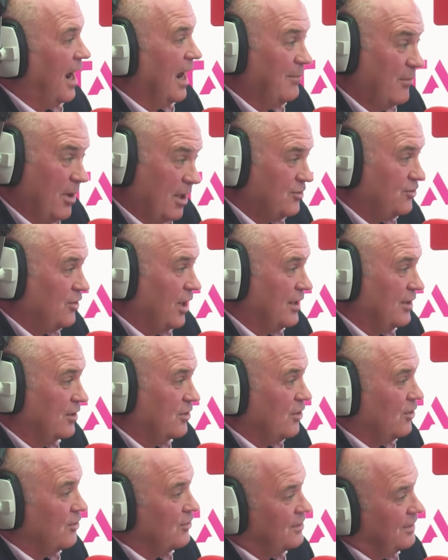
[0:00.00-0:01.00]
I'm not trying to
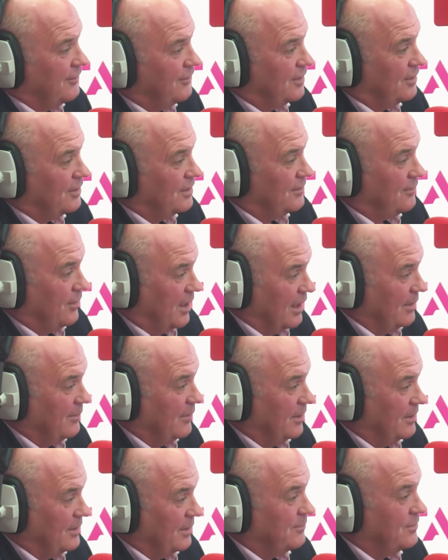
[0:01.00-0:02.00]
cause difficulties for
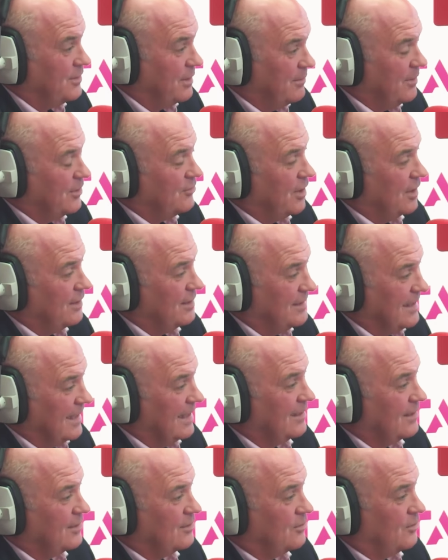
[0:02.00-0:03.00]
anybody. I'm simply trying to
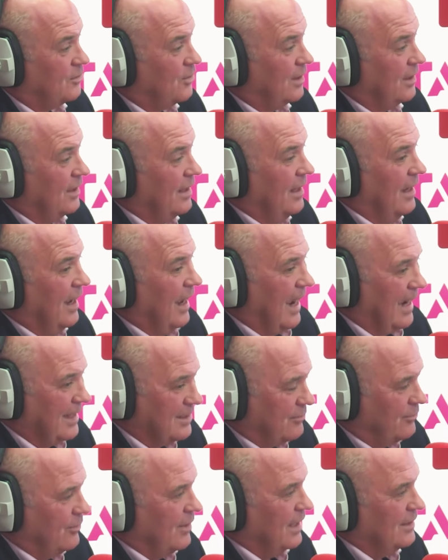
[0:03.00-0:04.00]
tell the story
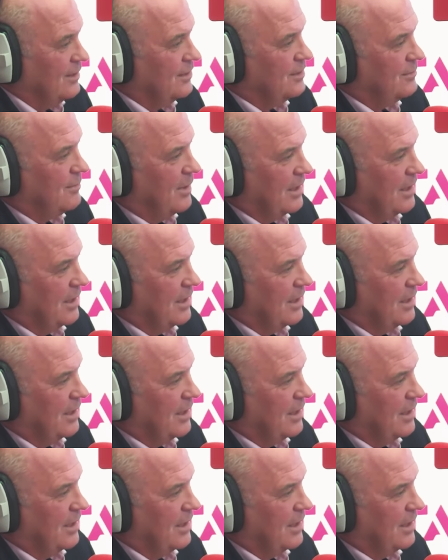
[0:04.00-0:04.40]
as it related to